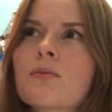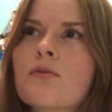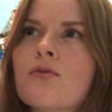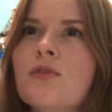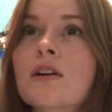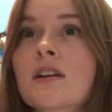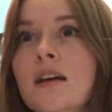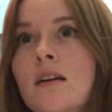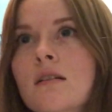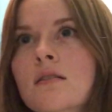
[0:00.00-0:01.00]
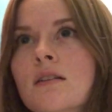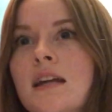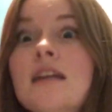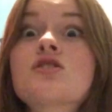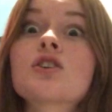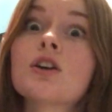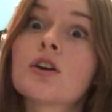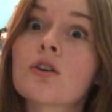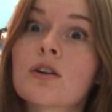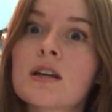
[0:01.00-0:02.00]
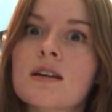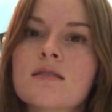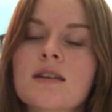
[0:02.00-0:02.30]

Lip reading: feeling and insecurities